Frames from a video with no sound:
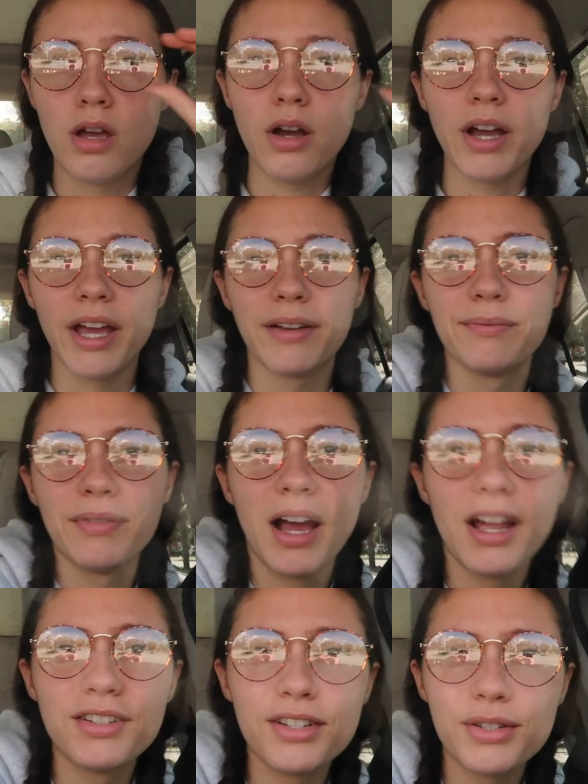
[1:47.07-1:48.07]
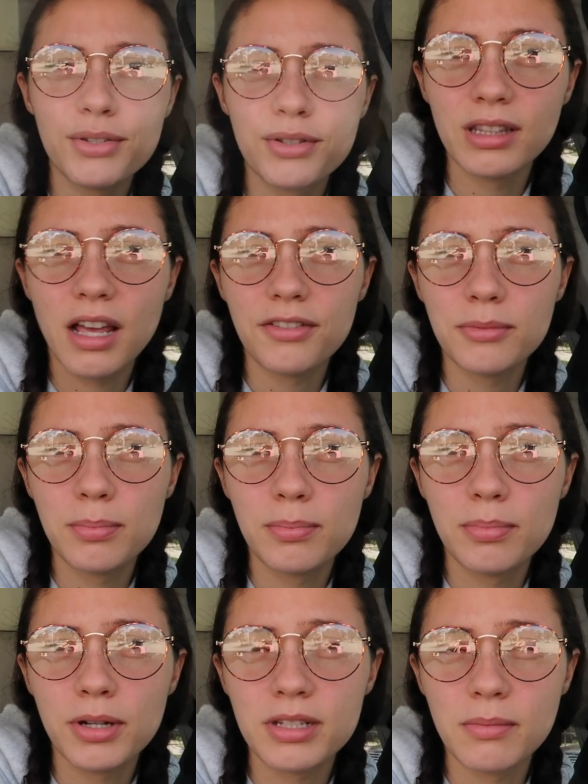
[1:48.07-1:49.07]
Okay, I just left
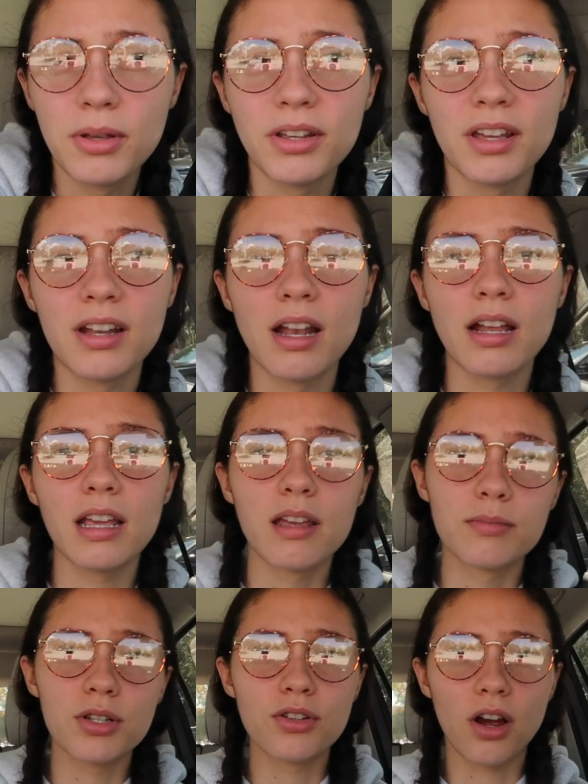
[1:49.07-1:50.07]
Books A Million and I came to